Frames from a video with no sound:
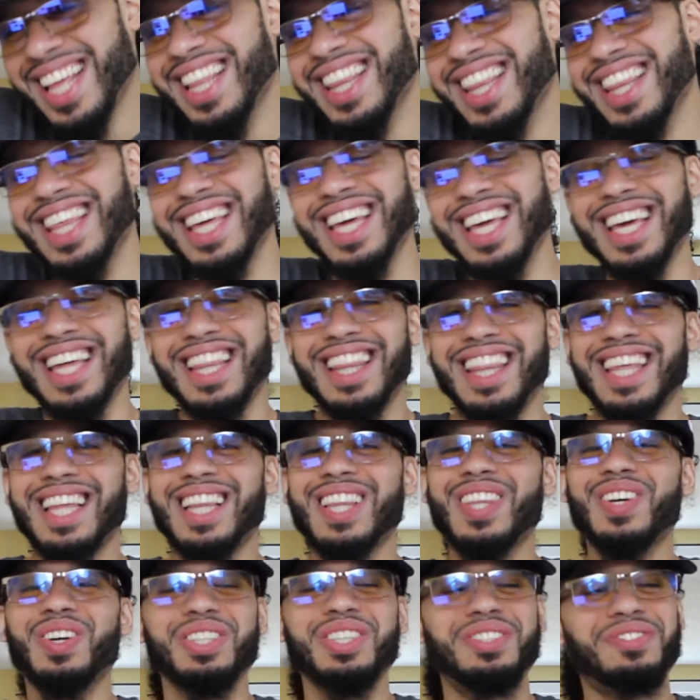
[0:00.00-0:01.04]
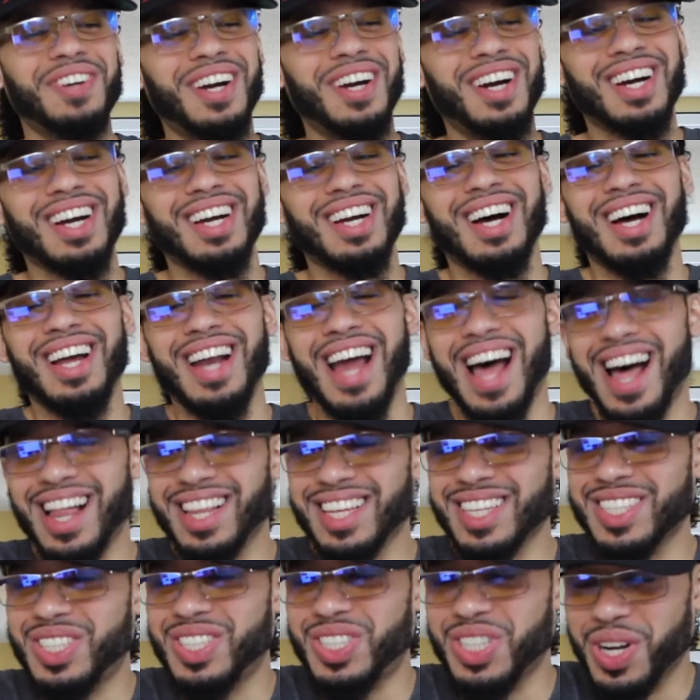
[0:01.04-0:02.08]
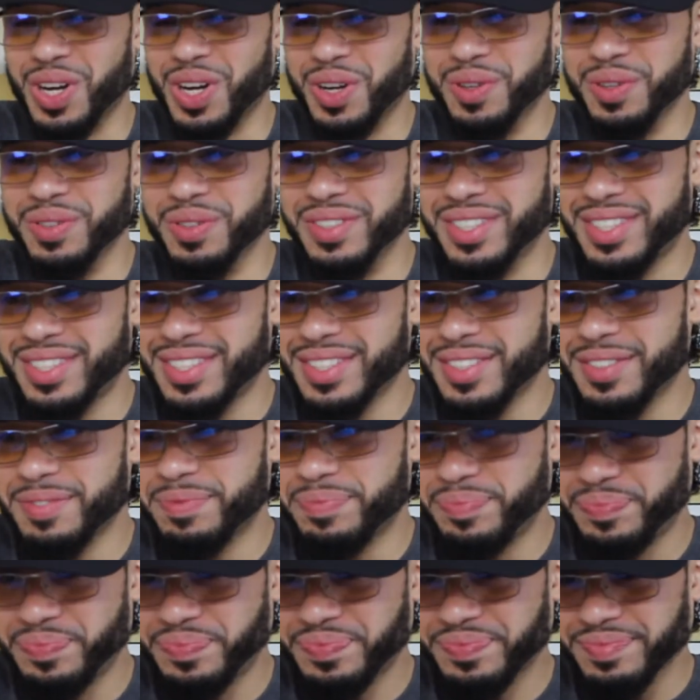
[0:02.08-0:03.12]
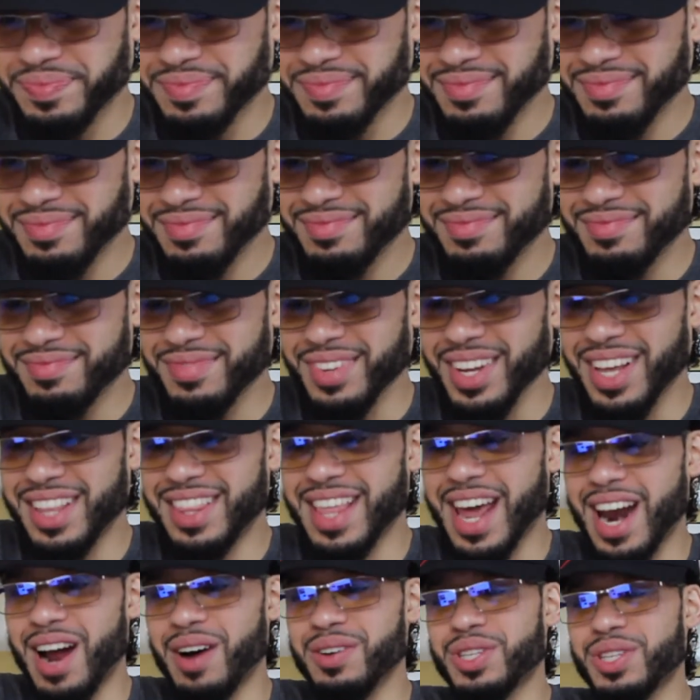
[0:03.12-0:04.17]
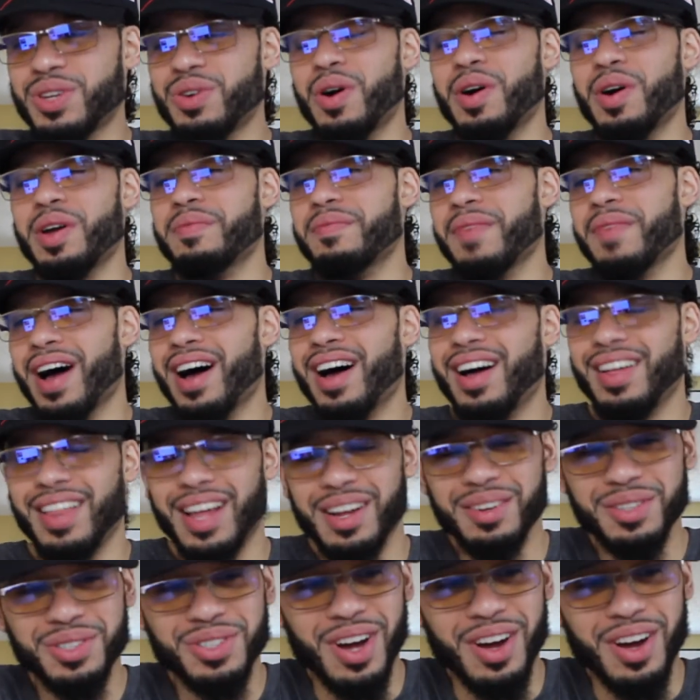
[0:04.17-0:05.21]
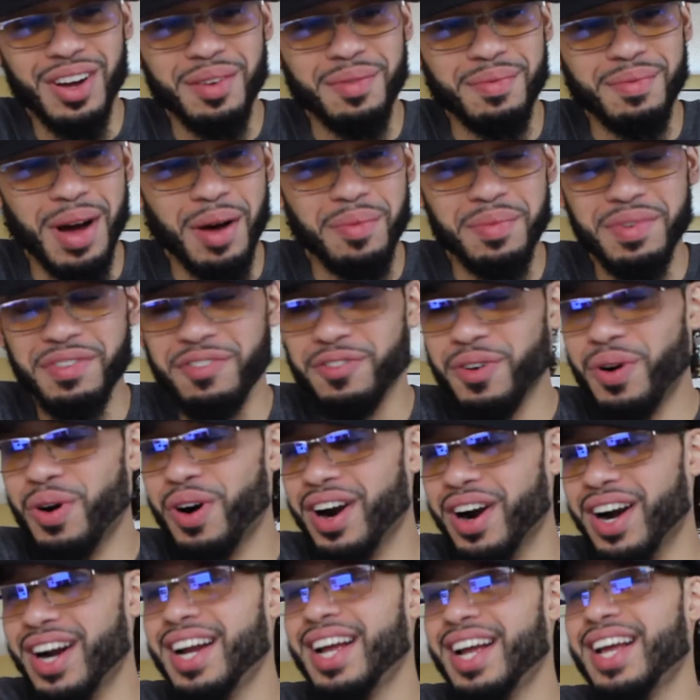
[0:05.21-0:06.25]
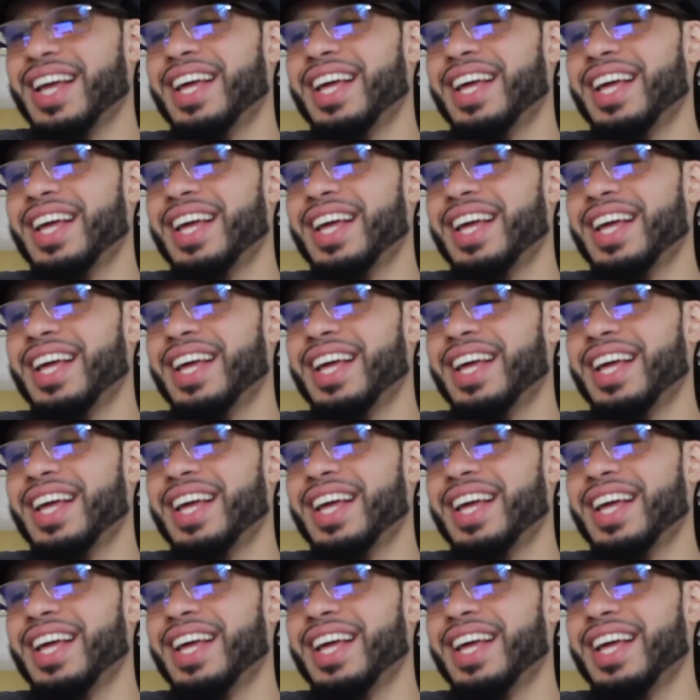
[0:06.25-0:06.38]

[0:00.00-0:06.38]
Louis Farrakhan, Alex Jones that I was talking about before.